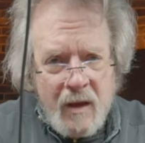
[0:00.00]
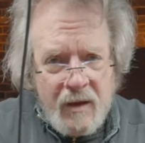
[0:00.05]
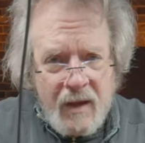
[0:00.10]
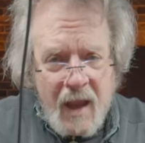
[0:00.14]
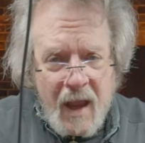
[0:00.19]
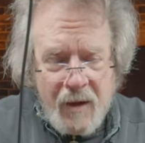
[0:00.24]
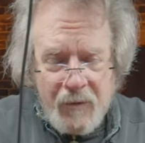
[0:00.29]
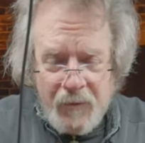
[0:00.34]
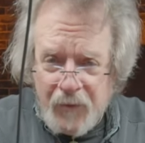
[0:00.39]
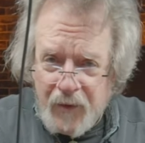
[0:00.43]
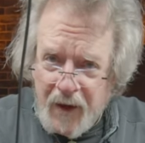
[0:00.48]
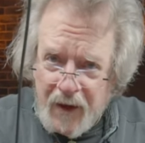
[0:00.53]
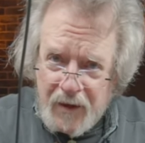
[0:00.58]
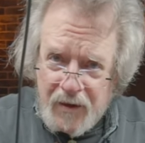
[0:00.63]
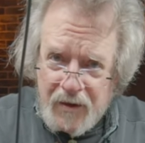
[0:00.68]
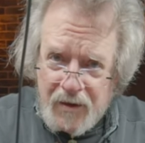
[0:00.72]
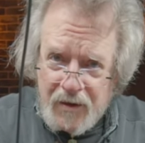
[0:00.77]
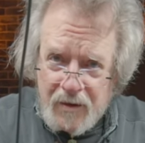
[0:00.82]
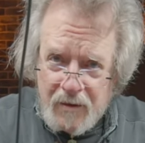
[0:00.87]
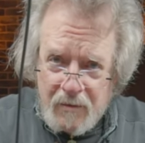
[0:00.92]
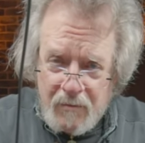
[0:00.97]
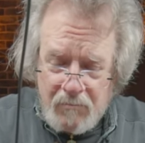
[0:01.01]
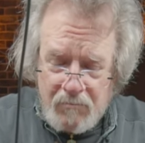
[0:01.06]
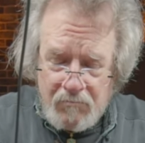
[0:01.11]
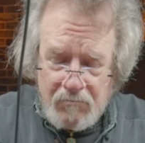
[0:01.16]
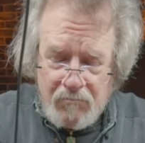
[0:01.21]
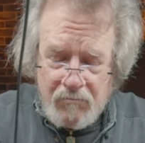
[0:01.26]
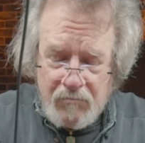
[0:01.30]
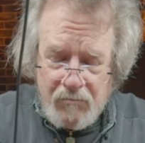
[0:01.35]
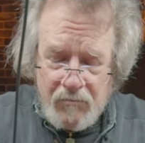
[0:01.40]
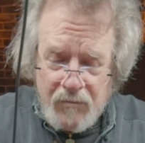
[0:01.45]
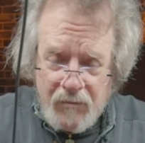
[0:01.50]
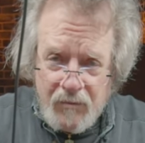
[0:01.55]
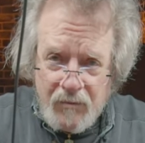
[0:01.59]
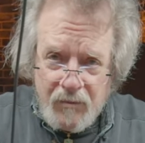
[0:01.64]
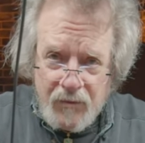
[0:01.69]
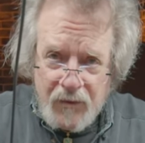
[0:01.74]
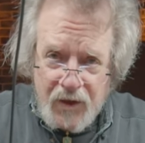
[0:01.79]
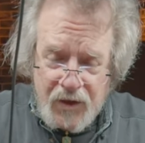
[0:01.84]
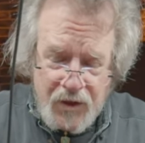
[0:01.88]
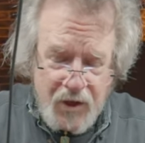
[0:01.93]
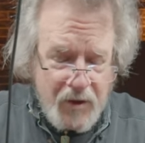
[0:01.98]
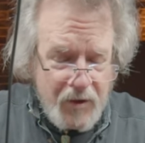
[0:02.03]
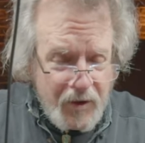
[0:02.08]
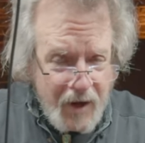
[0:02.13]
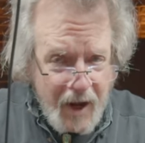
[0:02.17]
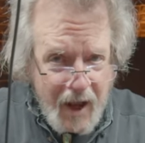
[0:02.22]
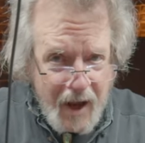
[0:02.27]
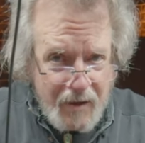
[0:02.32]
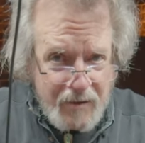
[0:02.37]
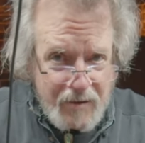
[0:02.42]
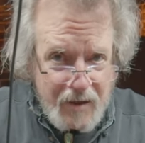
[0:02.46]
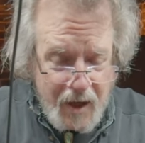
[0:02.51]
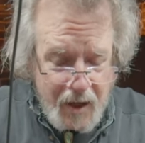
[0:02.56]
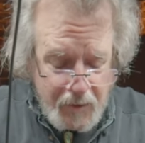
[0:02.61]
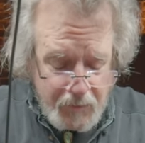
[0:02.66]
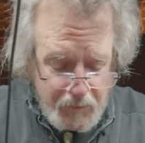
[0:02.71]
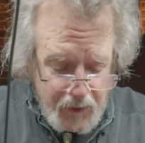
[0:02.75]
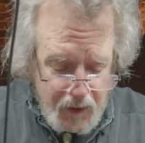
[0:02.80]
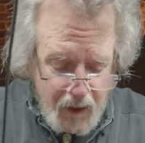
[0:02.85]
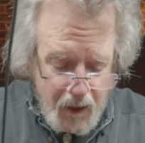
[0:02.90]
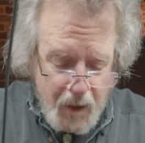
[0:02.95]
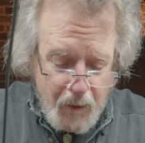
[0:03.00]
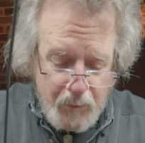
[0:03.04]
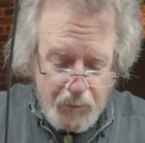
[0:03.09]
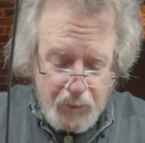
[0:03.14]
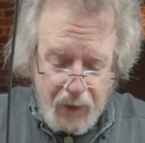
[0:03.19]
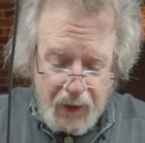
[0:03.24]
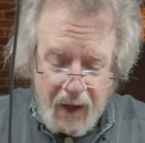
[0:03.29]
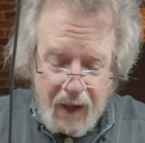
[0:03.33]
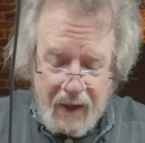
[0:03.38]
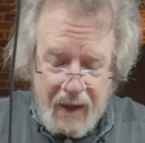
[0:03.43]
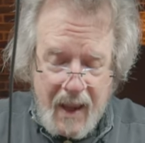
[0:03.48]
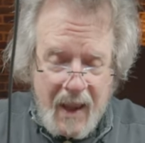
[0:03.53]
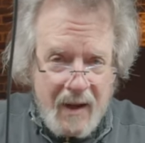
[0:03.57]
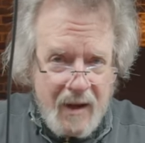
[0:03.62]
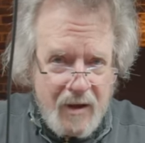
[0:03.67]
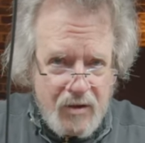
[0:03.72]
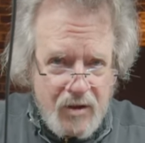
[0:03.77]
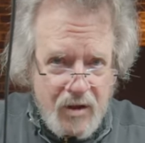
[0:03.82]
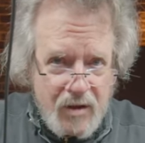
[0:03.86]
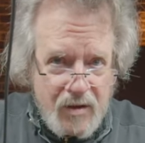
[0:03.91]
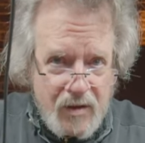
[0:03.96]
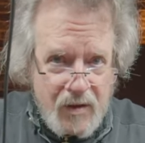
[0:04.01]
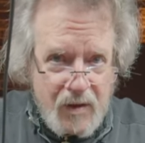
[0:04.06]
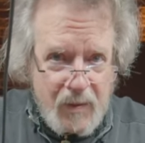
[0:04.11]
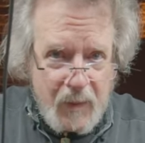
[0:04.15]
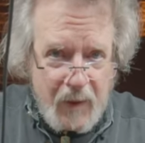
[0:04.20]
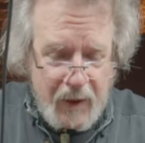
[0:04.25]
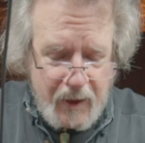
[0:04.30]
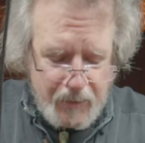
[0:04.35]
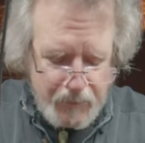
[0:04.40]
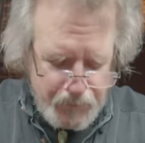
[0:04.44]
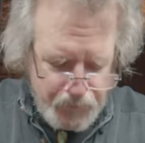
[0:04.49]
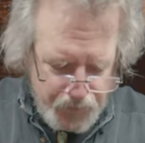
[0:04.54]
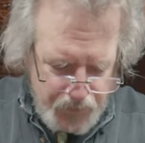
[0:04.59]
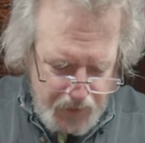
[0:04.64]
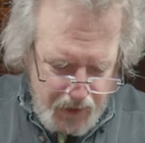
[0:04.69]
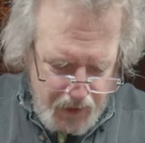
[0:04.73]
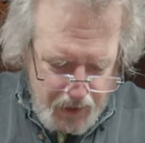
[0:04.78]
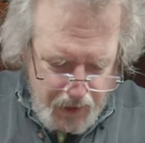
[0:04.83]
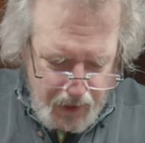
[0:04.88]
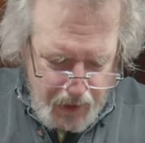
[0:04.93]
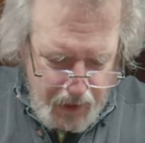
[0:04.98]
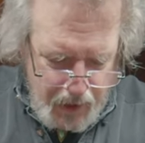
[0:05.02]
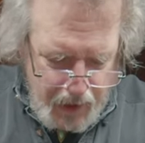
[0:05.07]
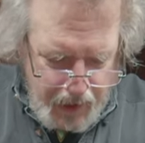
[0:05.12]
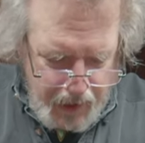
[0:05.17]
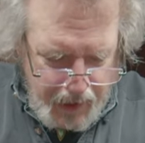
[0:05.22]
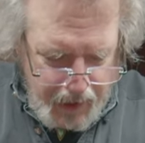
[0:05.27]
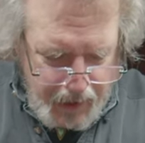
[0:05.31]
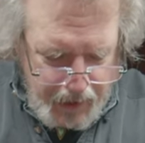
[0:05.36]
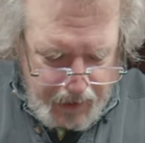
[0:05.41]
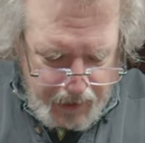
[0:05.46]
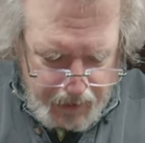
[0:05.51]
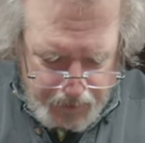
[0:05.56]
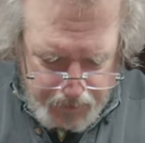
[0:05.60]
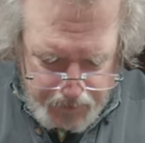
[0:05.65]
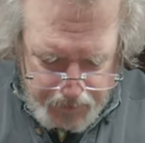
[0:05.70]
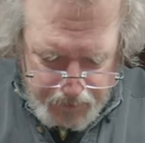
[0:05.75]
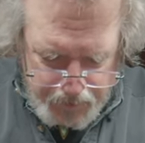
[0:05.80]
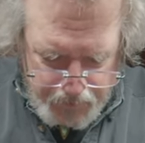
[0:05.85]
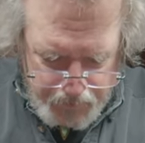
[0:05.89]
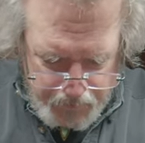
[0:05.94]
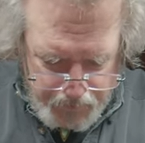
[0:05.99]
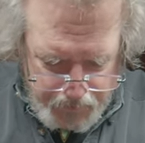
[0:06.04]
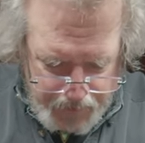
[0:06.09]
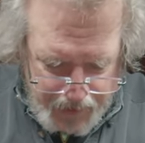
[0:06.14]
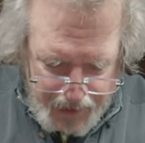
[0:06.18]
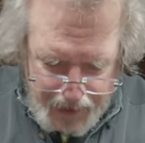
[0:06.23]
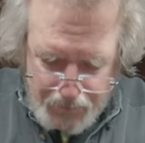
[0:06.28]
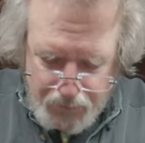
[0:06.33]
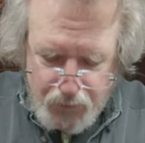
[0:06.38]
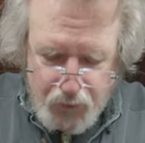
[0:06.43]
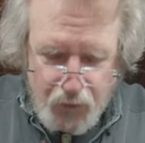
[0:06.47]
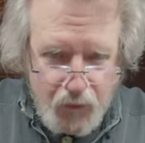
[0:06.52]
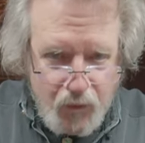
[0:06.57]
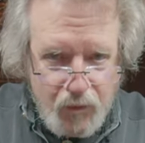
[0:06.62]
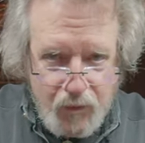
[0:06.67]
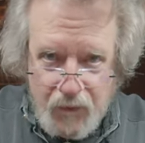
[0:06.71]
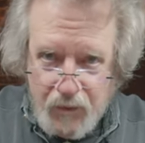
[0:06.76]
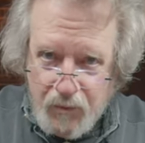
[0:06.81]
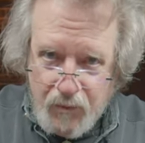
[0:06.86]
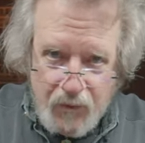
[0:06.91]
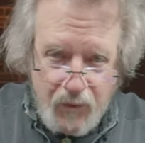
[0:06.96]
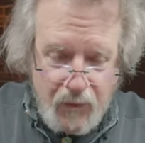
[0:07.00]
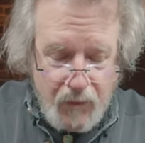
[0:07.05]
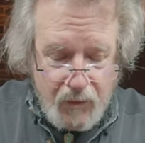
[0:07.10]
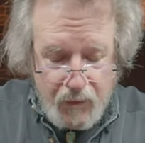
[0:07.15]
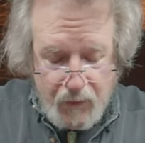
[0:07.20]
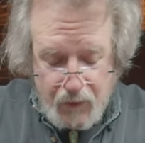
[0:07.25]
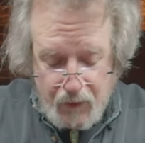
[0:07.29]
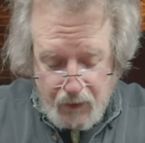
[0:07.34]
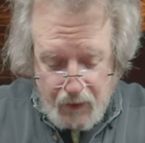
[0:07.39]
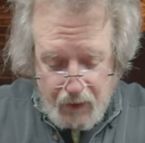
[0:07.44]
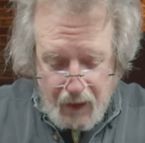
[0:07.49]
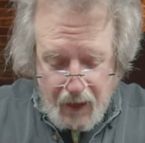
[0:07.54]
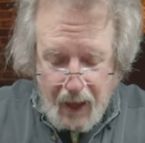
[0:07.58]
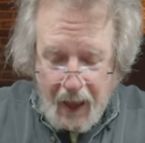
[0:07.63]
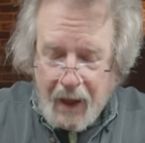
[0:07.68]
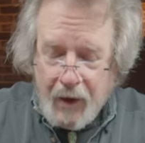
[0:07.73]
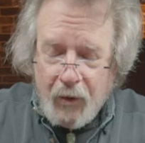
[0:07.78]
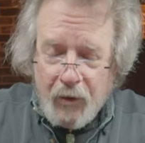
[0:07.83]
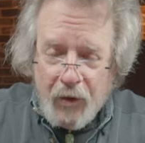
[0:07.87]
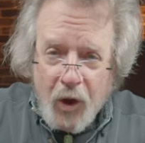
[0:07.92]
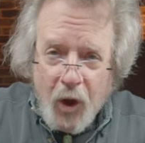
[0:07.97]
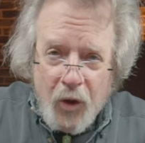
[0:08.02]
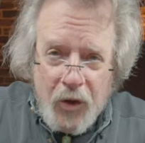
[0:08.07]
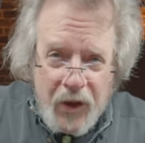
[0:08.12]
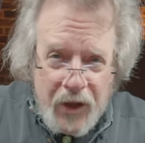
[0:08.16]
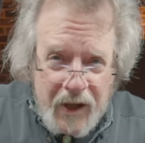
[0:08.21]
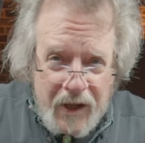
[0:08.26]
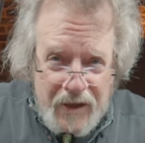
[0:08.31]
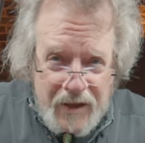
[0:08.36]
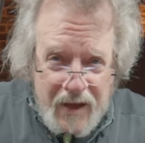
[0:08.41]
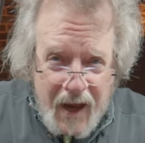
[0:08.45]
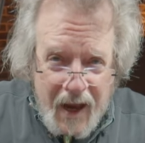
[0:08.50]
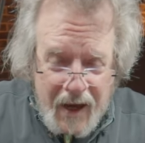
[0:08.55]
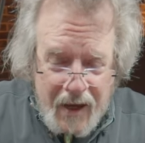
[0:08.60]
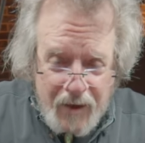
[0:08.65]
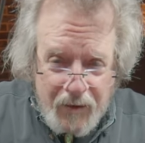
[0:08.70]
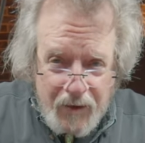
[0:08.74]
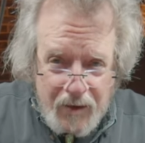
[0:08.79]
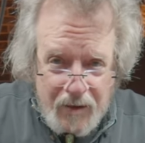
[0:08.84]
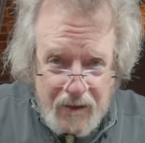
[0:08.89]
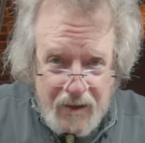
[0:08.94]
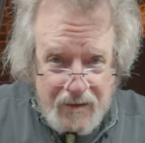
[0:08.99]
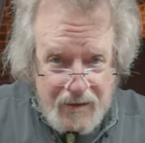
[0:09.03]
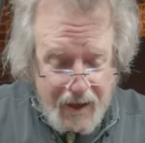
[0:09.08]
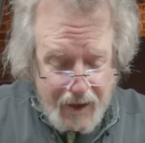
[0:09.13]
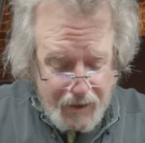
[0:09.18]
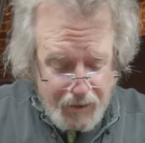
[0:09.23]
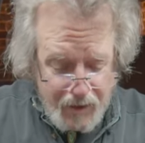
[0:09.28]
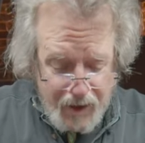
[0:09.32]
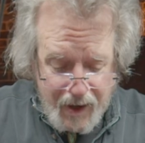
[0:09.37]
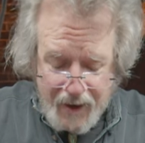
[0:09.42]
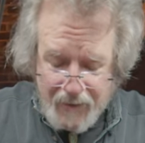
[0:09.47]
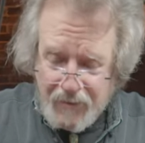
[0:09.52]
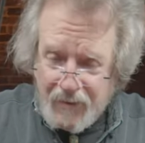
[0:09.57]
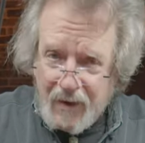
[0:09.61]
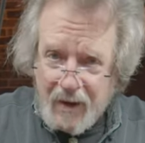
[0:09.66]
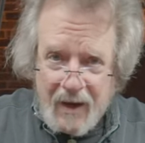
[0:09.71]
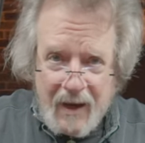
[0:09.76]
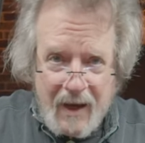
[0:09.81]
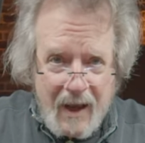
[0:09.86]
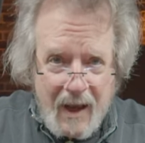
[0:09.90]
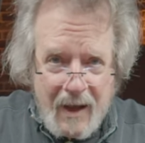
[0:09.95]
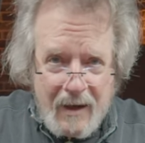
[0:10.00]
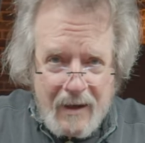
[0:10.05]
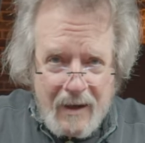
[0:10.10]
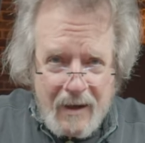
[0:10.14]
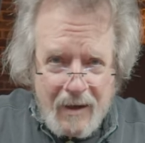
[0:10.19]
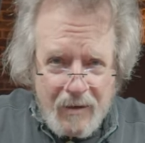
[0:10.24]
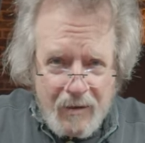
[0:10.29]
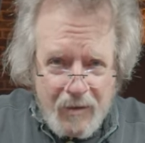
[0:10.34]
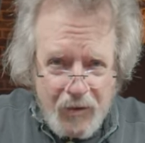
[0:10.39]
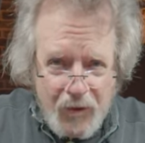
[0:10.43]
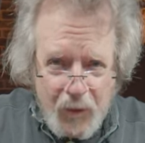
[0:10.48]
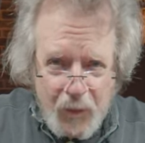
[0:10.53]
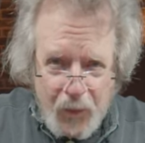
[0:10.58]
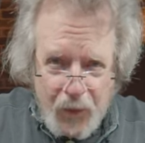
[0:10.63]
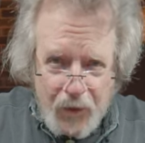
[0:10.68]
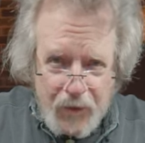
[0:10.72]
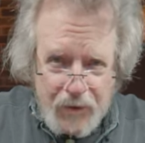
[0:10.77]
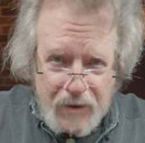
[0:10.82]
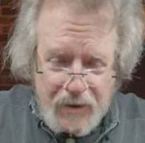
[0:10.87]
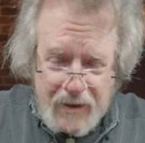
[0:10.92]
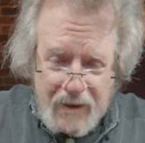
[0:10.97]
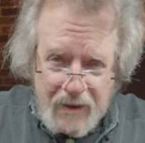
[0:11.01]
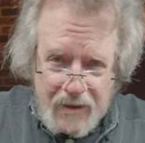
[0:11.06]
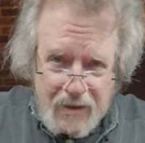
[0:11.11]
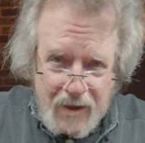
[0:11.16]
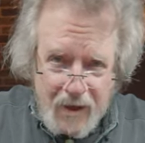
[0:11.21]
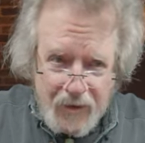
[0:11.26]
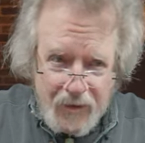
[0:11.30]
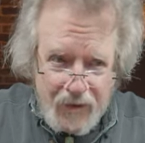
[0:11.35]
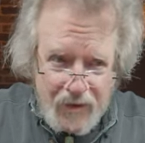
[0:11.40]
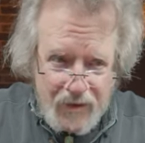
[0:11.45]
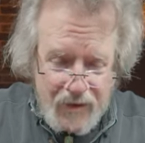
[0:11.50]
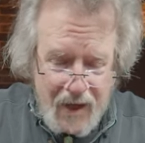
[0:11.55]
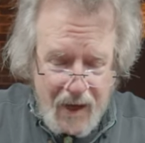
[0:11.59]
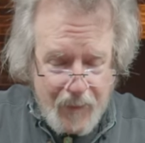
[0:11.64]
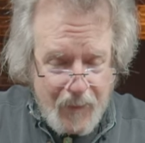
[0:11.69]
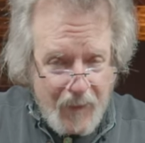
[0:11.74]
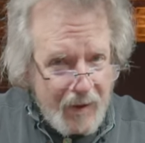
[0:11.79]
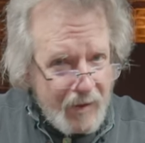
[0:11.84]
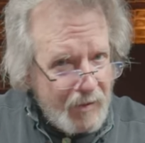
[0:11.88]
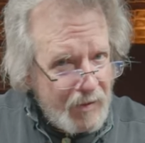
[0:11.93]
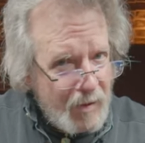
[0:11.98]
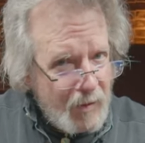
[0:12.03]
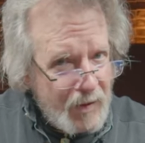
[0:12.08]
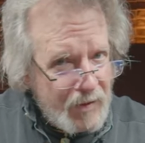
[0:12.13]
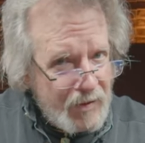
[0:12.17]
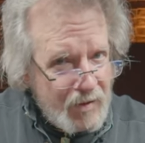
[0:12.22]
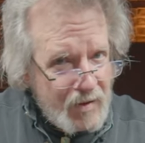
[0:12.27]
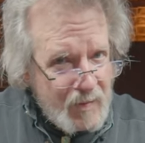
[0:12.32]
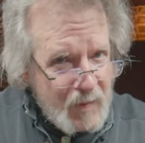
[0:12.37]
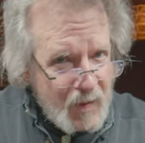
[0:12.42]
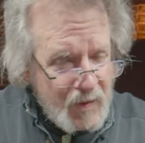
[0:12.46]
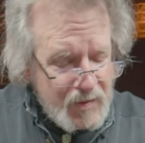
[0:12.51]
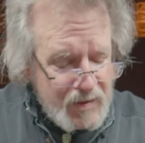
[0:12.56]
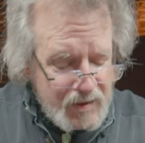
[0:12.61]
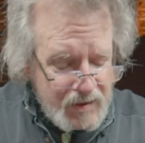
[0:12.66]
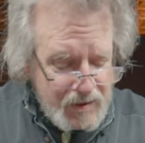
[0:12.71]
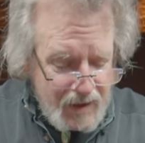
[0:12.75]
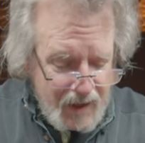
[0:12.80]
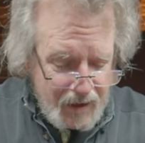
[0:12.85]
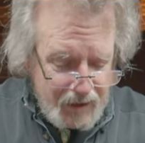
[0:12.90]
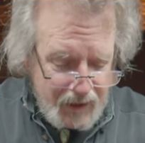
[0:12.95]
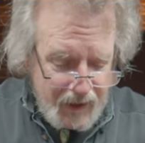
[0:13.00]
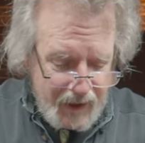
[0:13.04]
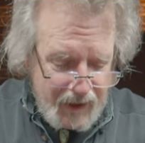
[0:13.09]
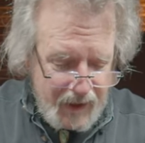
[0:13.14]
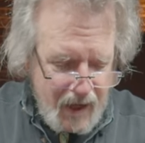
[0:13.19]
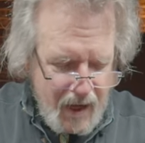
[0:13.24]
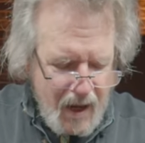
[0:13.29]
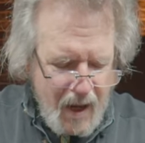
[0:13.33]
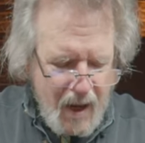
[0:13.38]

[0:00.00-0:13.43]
Can't fix the southern accent, but I can adjust the speed. And that, I don't know that it's accurate, because I don't have any idea who the person is on this tape. I don't know what they're supposed to sound like,